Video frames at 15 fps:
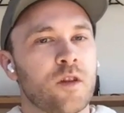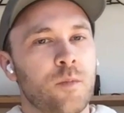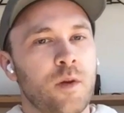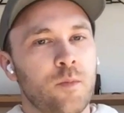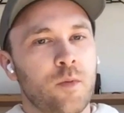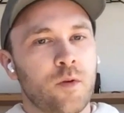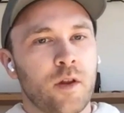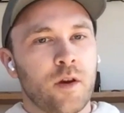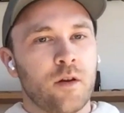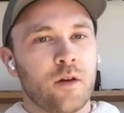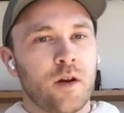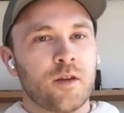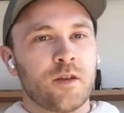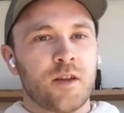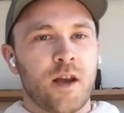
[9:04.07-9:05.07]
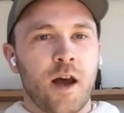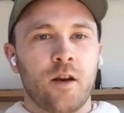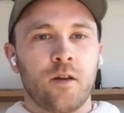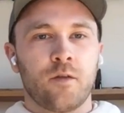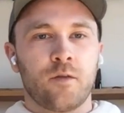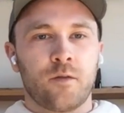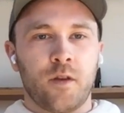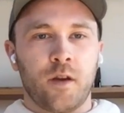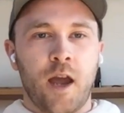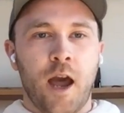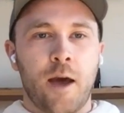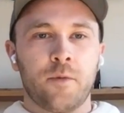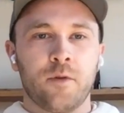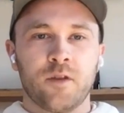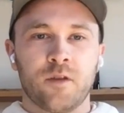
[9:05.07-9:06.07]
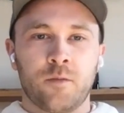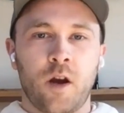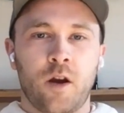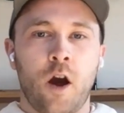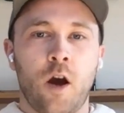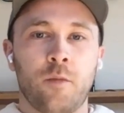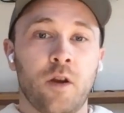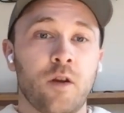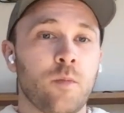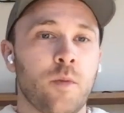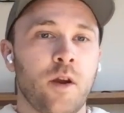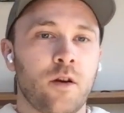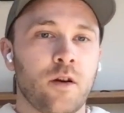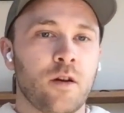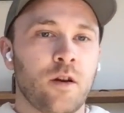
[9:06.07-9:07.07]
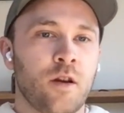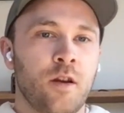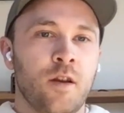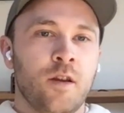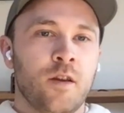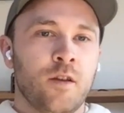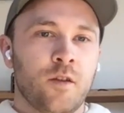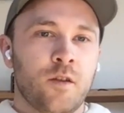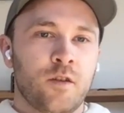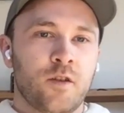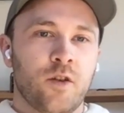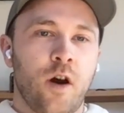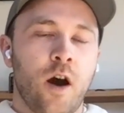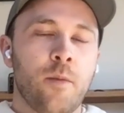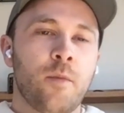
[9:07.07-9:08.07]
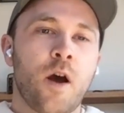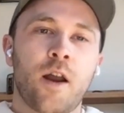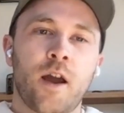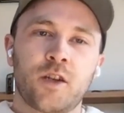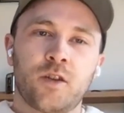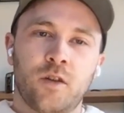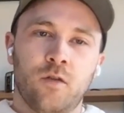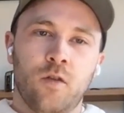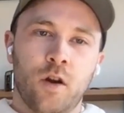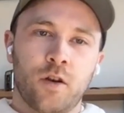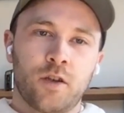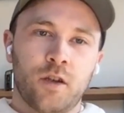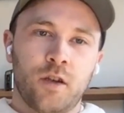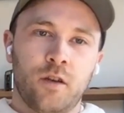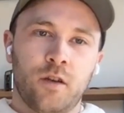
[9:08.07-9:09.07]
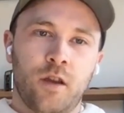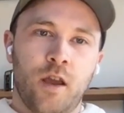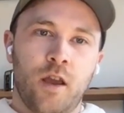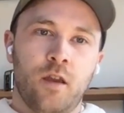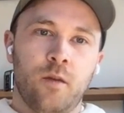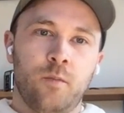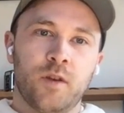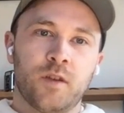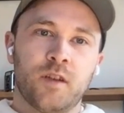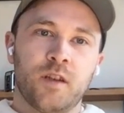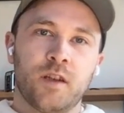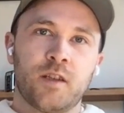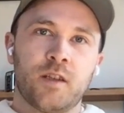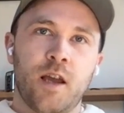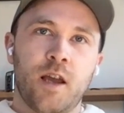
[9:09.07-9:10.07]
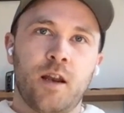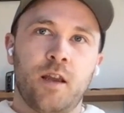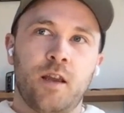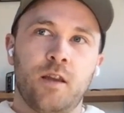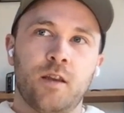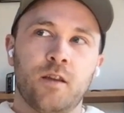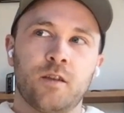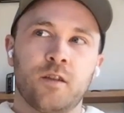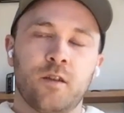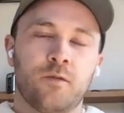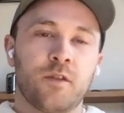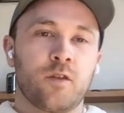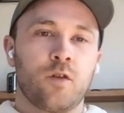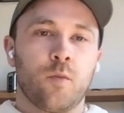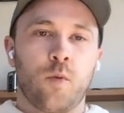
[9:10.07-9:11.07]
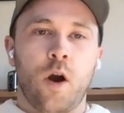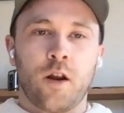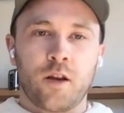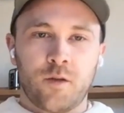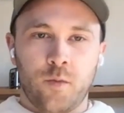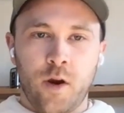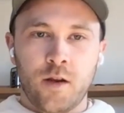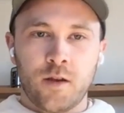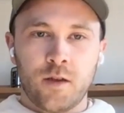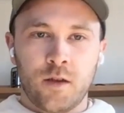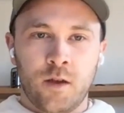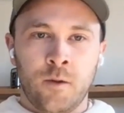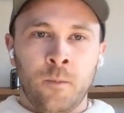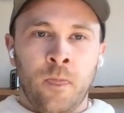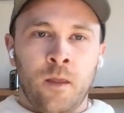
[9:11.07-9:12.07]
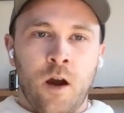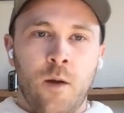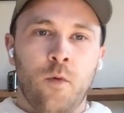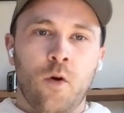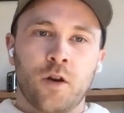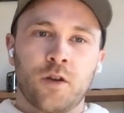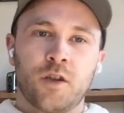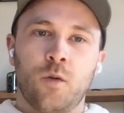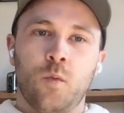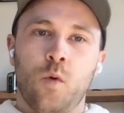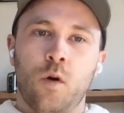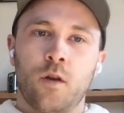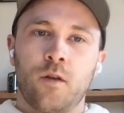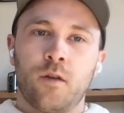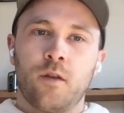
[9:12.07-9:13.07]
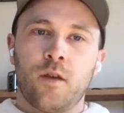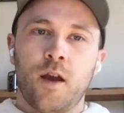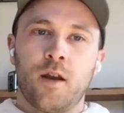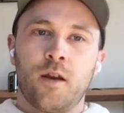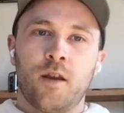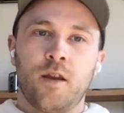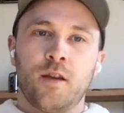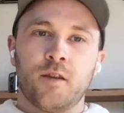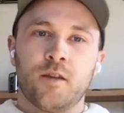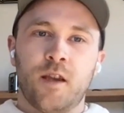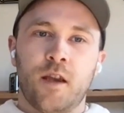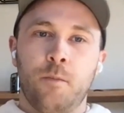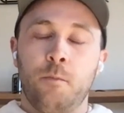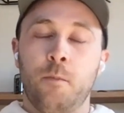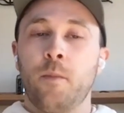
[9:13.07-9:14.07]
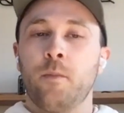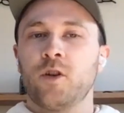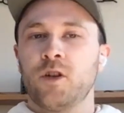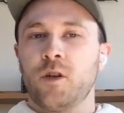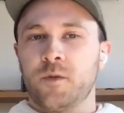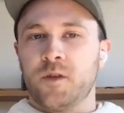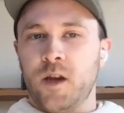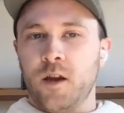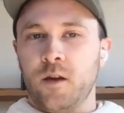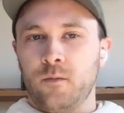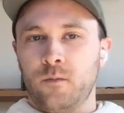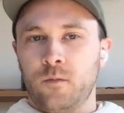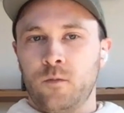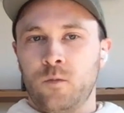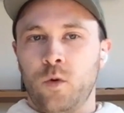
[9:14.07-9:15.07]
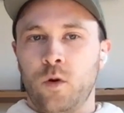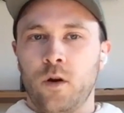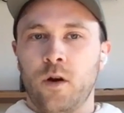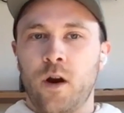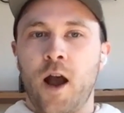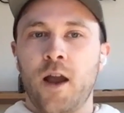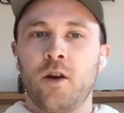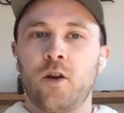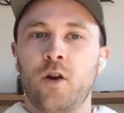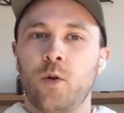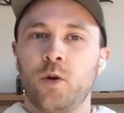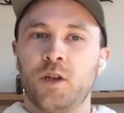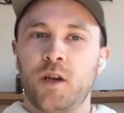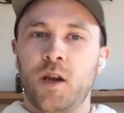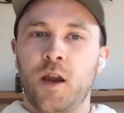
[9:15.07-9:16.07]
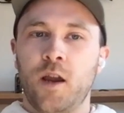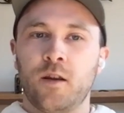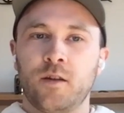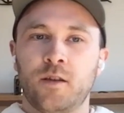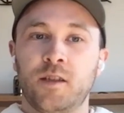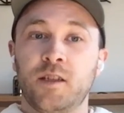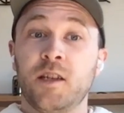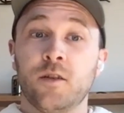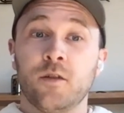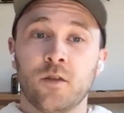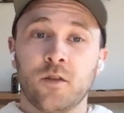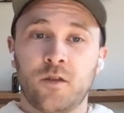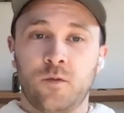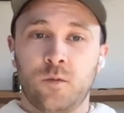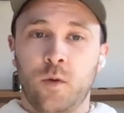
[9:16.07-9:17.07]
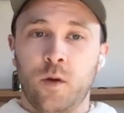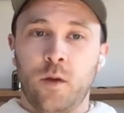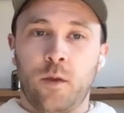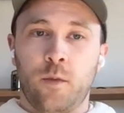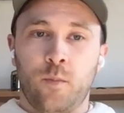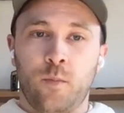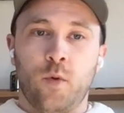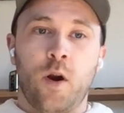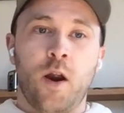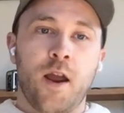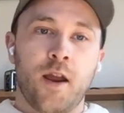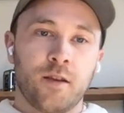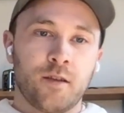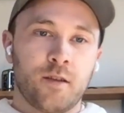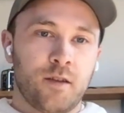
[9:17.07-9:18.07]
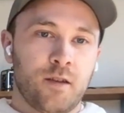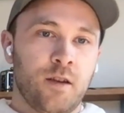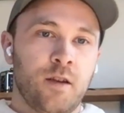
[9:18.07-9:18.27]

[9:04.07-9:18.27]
the people that are inside of the capitalism.com incubator. So I'm not actually launching a business that is a physical products brand. I'm launching one that is a membership site where I negotiate deals with brands